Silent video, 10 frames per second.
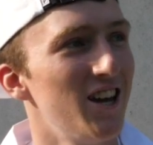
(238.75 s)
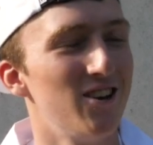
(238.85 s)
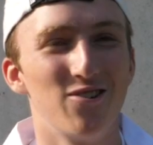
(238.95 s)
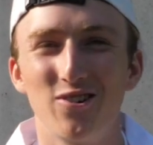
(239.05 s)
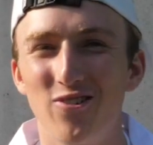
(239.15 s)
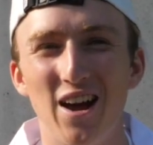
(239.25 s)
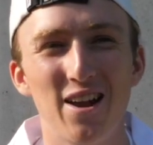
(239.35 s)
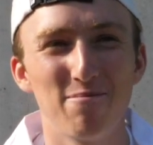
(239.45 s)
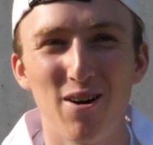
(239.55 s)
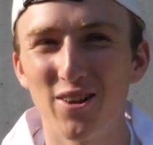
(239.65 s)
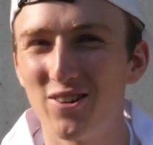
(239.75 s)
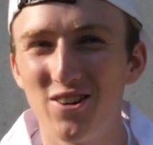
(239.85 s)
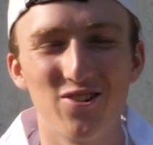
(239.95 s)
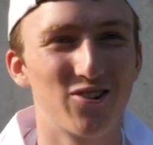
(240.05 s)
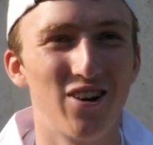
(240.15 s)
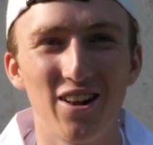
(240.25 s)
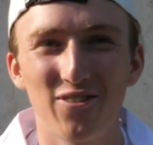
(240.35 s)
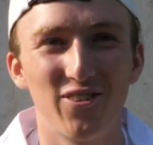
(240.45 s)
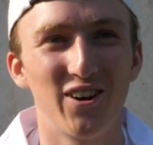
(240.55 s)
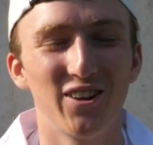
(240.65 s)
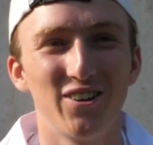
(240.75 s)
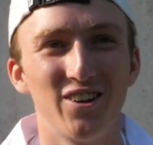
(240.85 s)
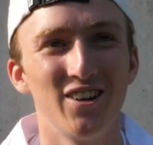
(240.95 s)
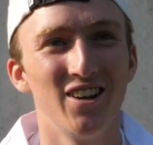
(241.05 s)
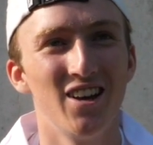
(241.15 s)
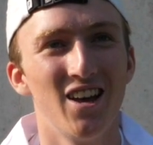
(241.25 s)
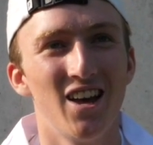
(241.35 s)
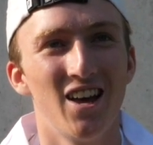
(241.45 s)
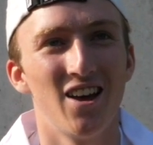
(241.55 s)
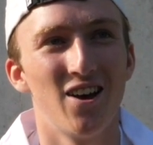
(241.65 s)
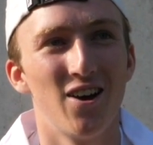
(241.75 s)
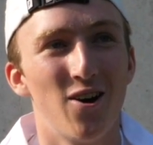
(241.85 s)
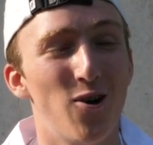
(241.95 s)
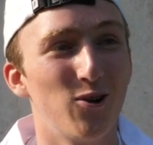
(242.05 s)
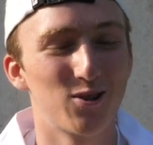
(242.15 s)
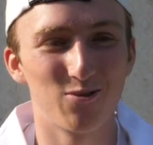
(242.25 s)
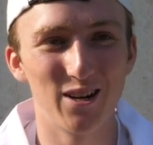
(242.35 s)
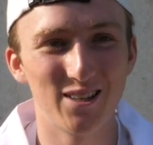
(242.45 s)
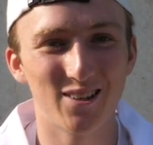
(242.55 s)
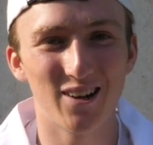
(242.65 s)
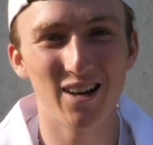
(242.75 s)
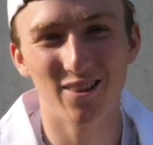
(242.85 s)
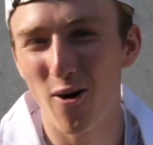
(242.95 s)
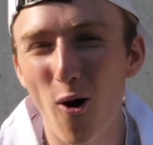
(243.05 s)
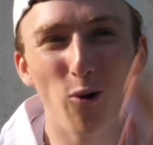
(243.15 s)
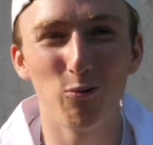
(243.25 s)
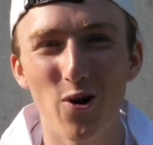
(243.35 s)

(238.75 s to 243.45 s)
your grandmother, your grandfather, whole Switzerland, the whole